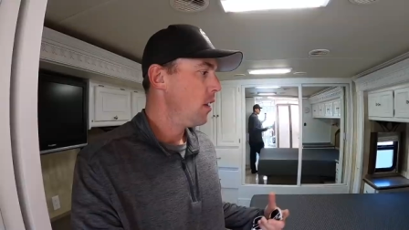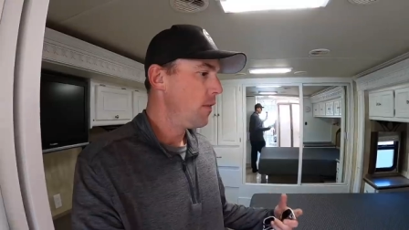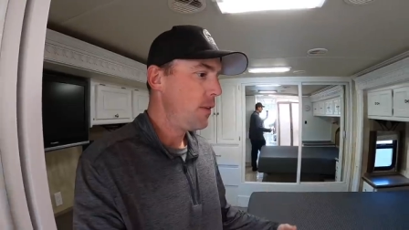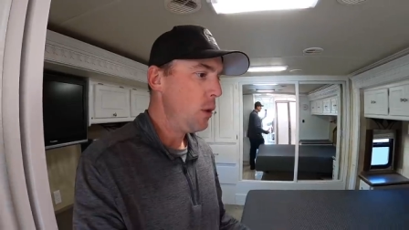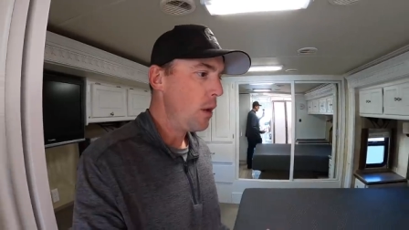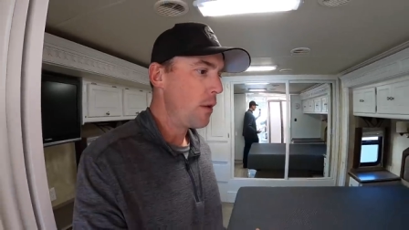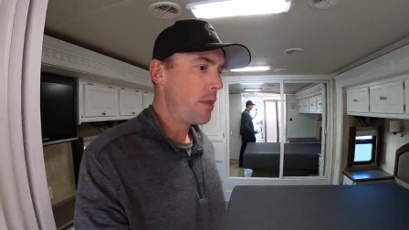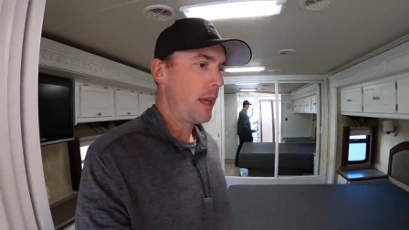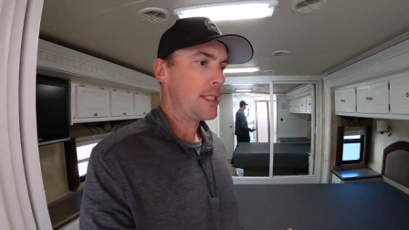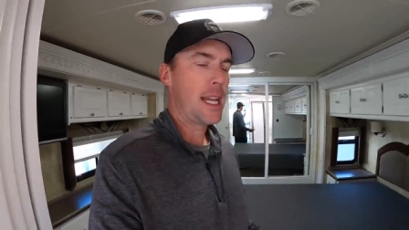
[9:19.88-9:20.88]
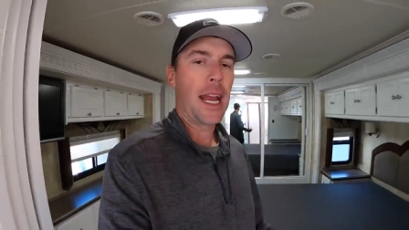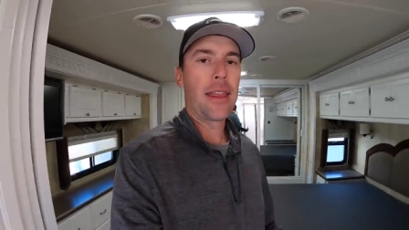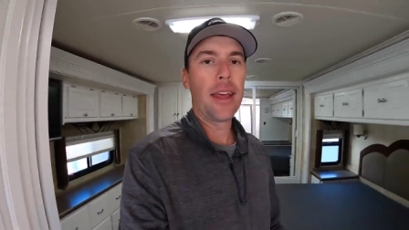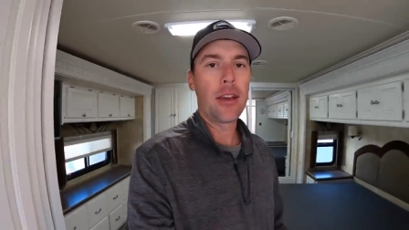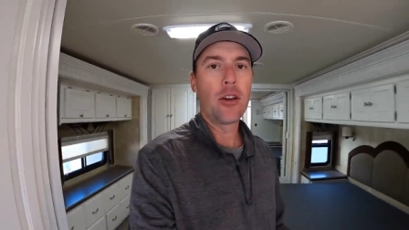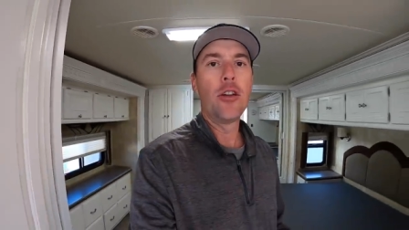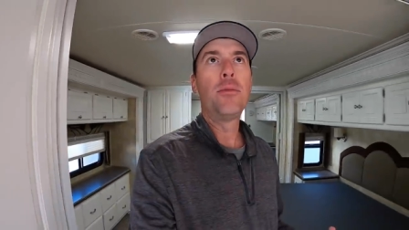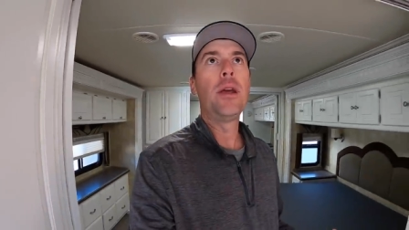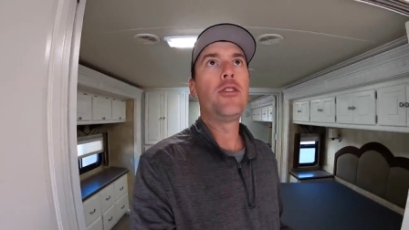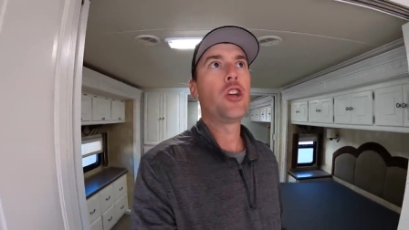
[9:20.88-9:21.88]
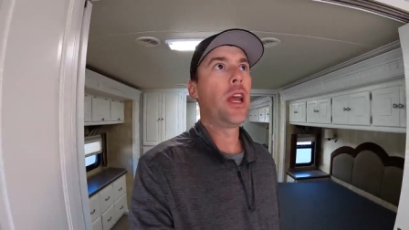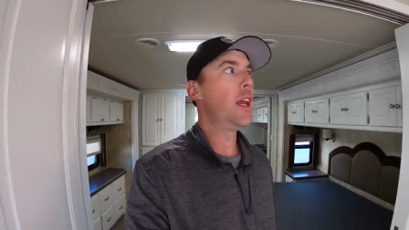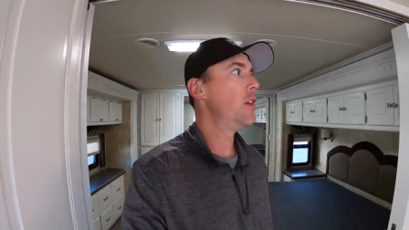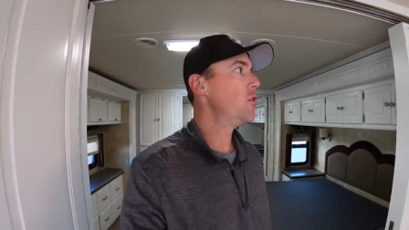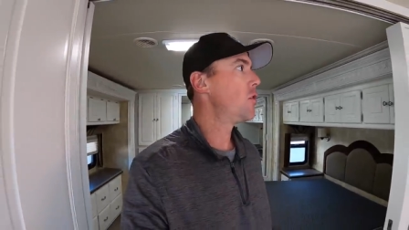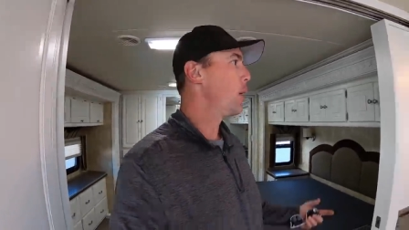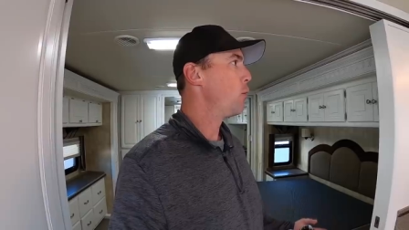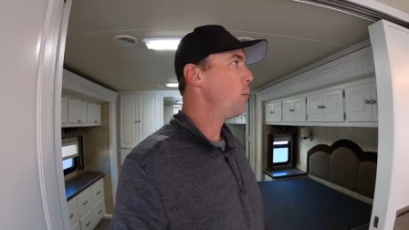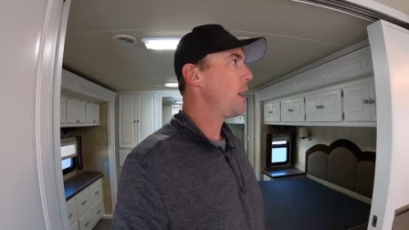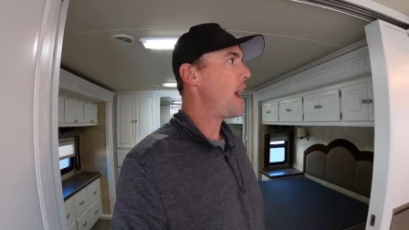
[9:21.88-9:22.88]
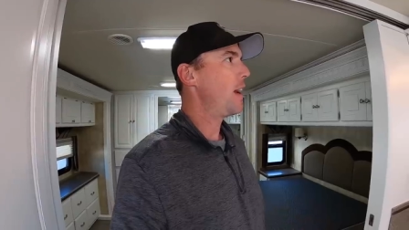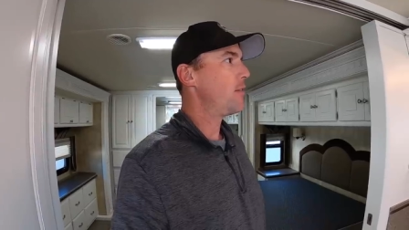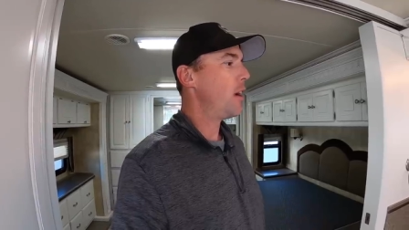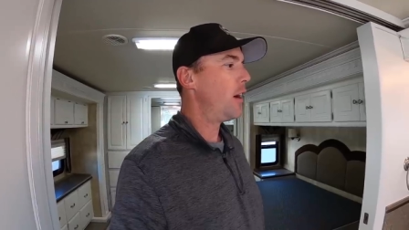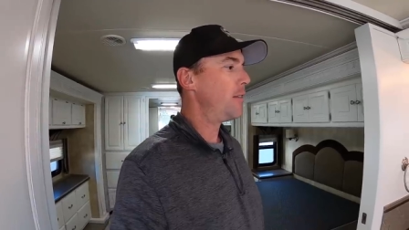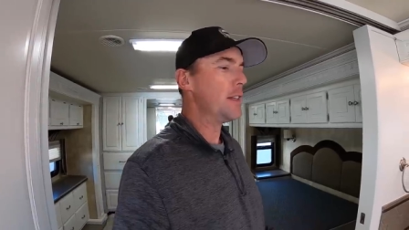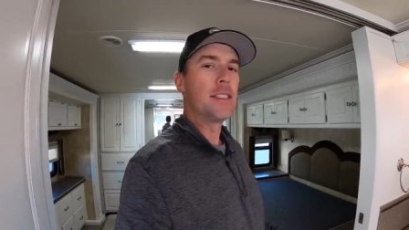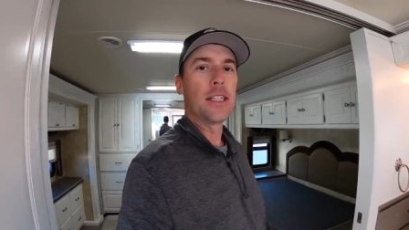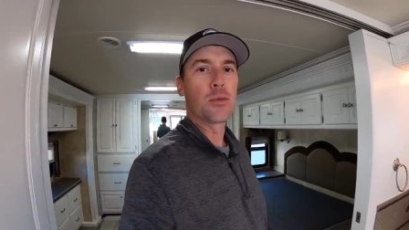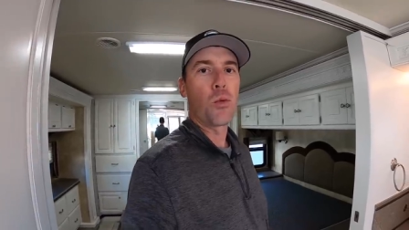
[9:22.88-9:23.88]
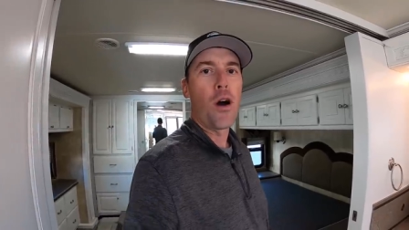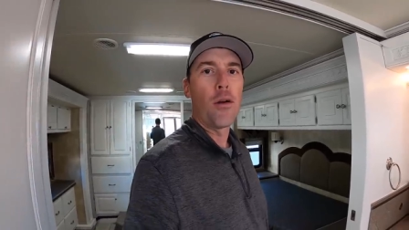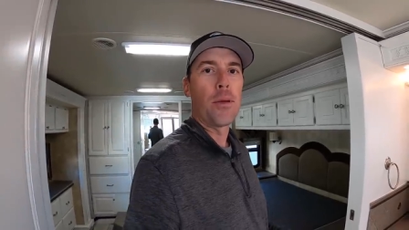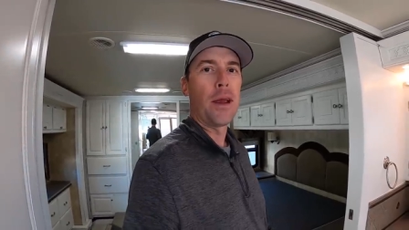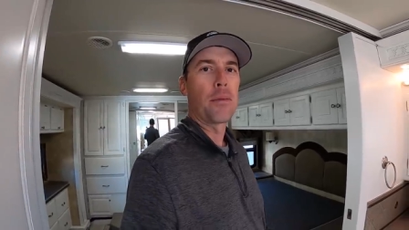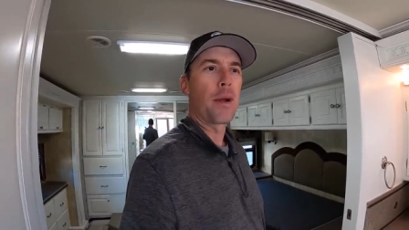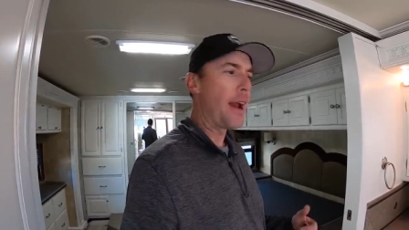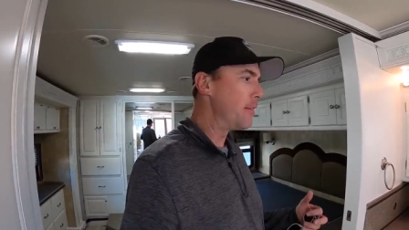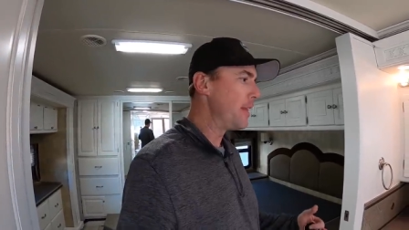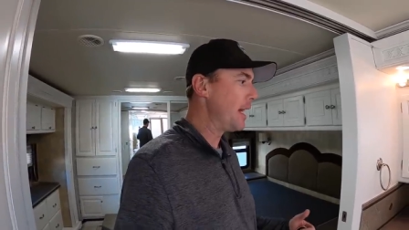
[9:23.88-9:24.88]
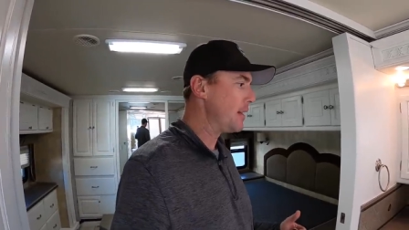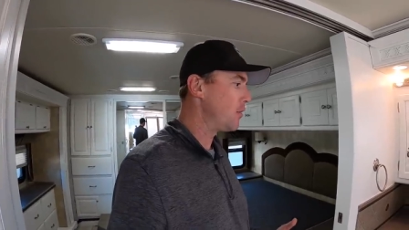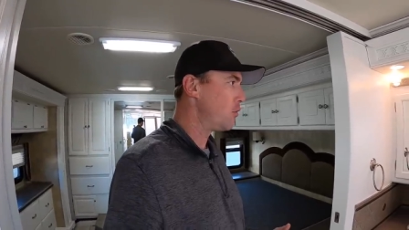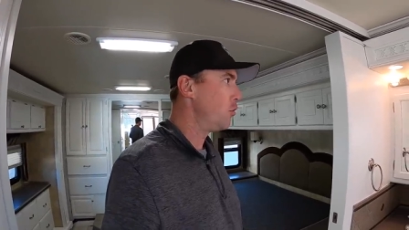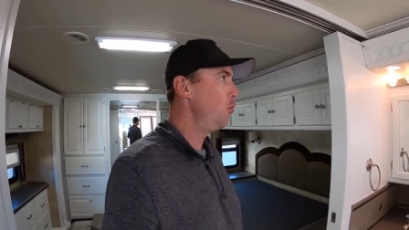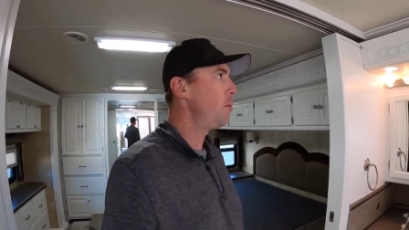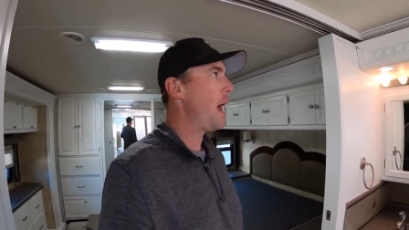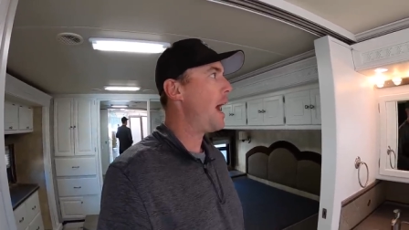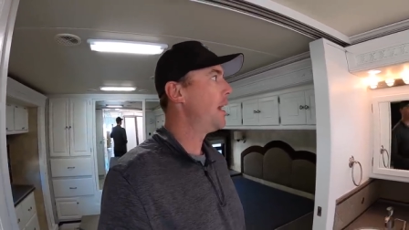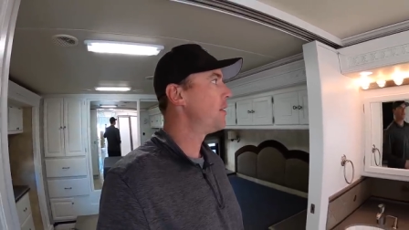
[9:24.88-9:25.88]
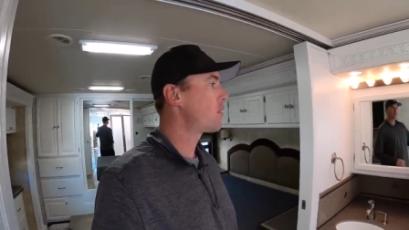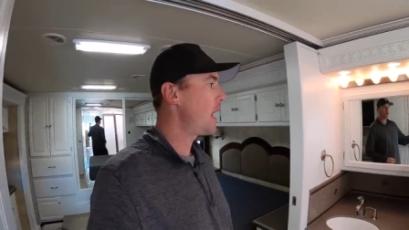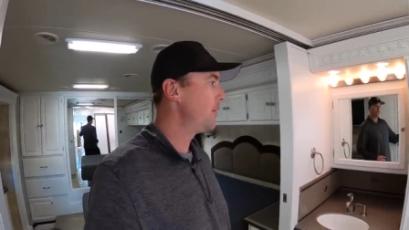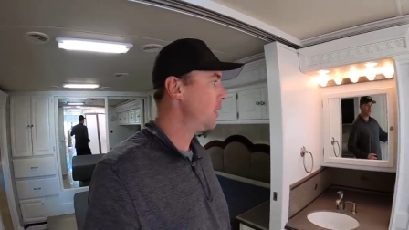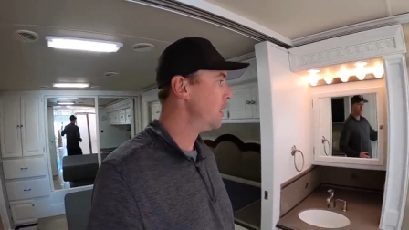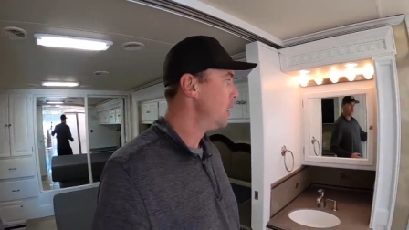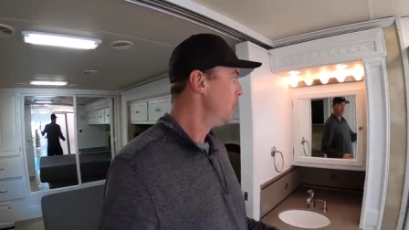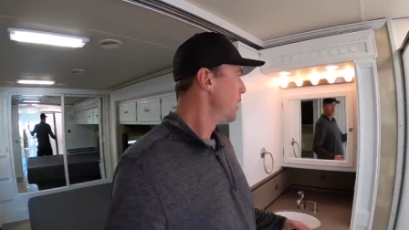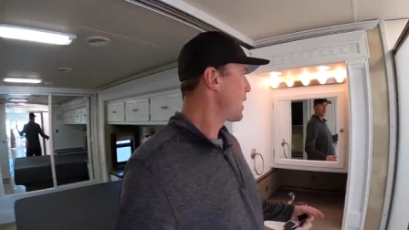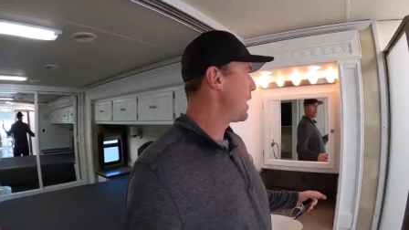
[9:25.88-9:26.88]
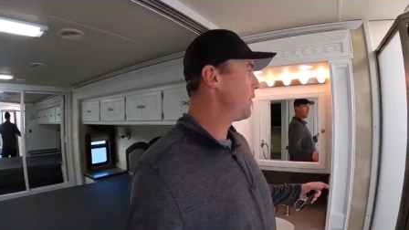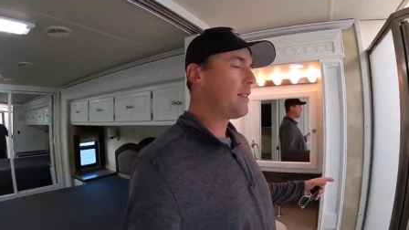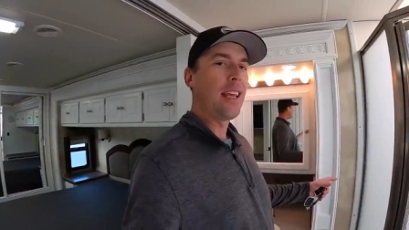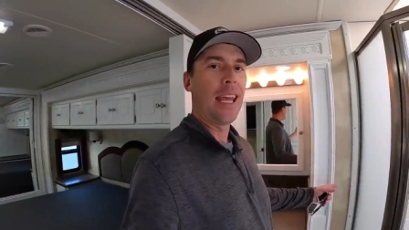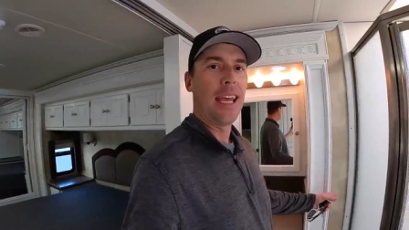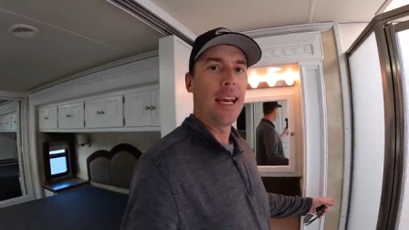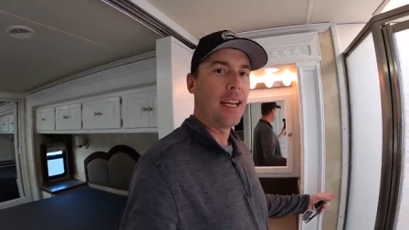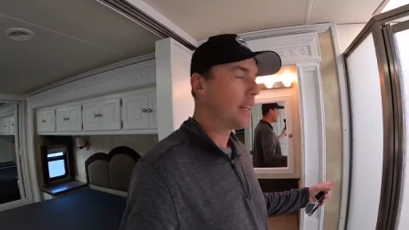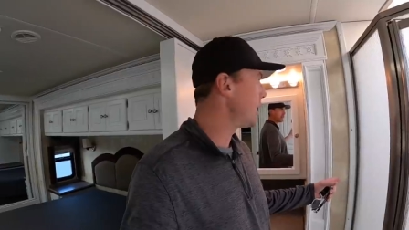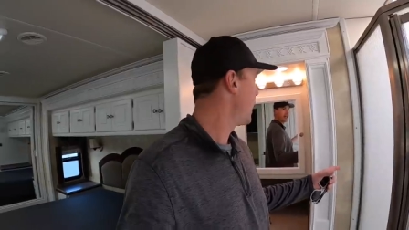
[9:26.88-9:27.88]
The few other things that I think could be changed, it would be kind of tough, is this wallpaper. And I don't think it's too bad. It's kind of a kind of a tan and